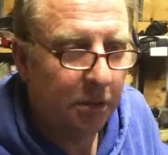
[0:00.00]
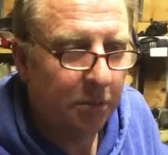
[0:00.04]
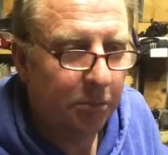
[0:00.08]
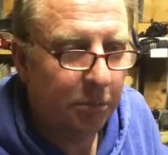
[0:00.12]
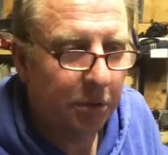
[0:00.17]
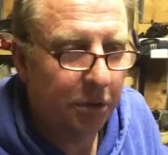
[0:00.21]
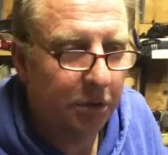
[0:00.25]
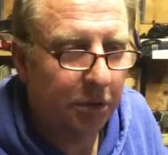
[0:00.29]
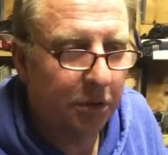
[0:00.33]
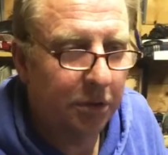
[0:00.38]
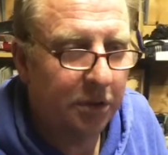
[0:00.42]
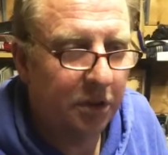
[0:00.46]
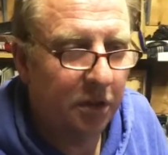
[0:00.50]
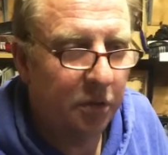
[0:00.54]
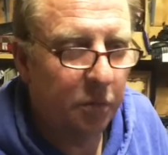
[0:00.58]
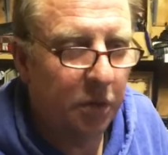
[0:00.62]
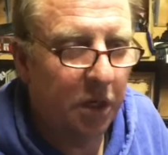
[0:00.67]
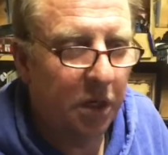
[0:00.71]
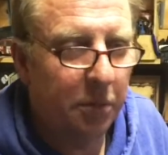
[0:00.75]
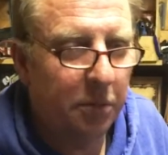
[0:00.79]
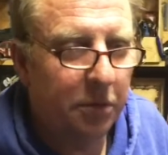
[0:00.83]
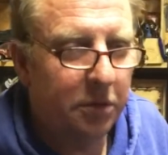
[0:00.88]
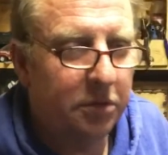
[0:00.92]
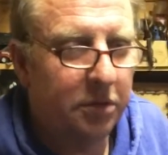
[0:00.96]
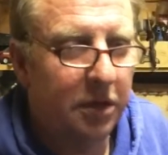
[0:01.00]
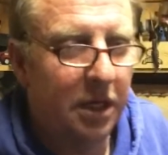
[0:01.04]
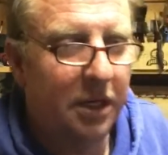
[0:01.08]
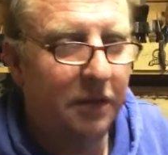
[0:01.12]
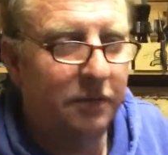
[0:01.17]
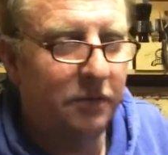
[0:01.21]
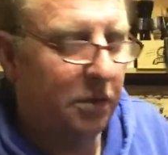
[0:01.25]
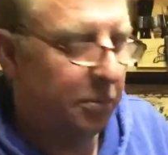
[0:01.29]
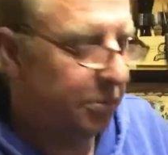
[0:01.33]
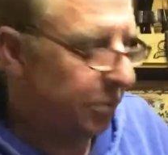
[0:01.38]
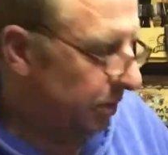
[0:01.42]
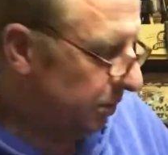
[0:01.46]
But good in the wet with
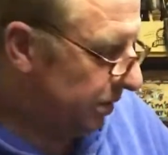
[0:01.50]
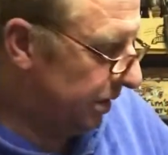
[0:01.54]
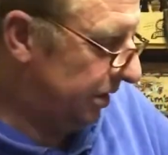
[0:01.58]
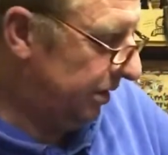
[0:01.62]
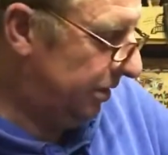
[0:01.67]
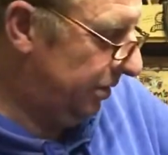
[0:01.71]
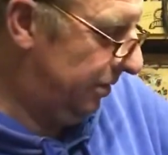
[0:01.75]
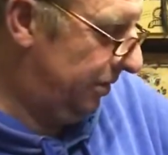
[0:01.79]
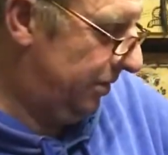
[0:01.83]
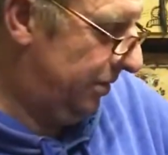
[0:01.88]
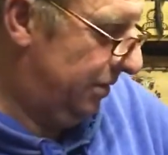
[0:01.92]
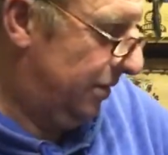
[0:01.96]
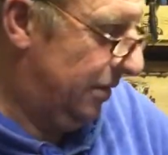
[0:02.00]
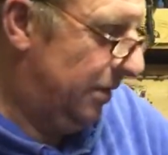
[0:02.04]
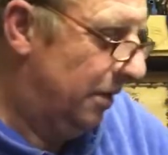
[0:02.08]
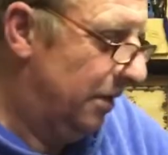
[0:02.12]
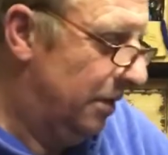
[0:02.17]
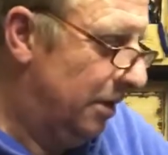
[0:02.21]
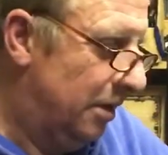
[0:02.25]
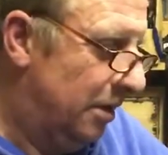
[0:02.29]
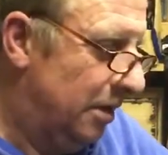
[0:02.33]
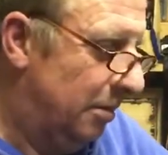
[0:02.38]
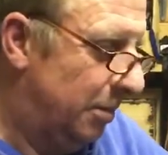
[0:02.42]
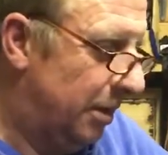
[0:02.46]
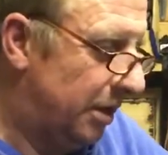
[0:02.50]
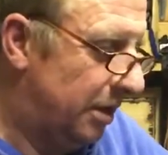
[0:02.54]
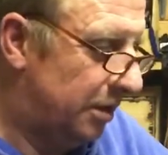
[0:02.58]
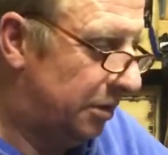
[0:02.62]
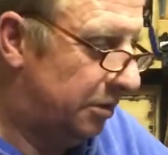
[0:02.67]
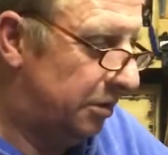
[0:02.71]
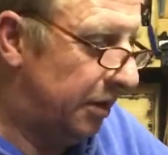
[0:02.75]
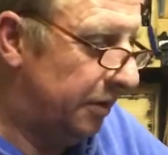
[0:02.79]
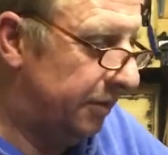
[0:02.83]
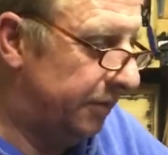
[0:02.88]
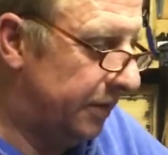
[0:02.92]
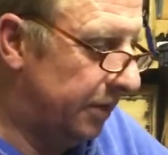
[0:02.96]
driving the buggy. A bit of
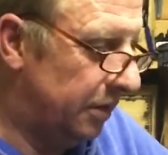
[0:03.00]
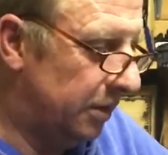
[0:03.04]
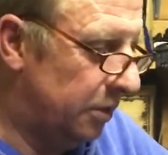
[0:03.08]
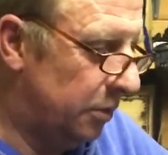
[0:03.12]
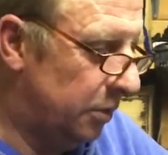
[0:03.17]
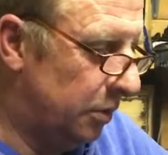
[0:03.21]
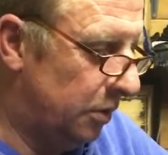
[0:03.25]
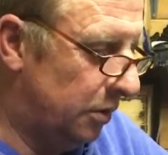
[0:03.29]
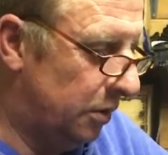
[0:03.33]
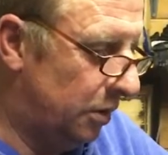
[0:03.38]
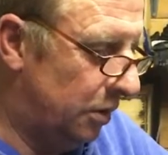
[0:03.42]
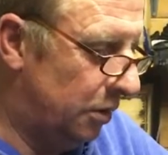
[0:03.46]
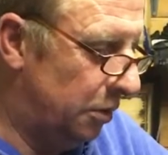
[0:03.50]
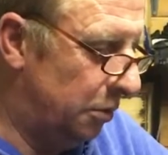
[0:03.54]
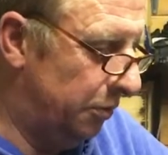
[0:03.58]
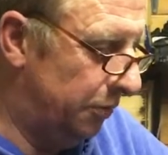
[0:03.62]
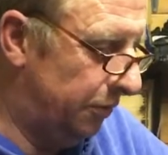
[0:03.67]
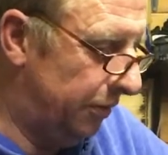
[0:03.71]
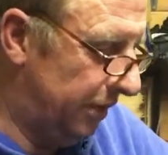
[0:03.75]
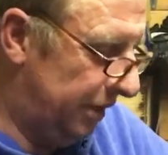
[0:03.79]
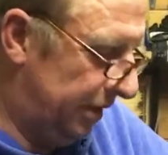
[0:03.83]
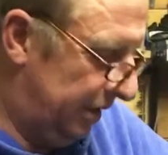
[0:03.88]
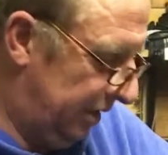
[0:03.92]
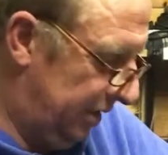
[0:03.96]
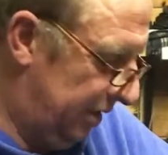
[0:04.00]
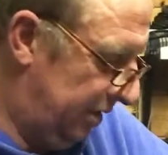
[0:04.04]
drifting going on, hopefully.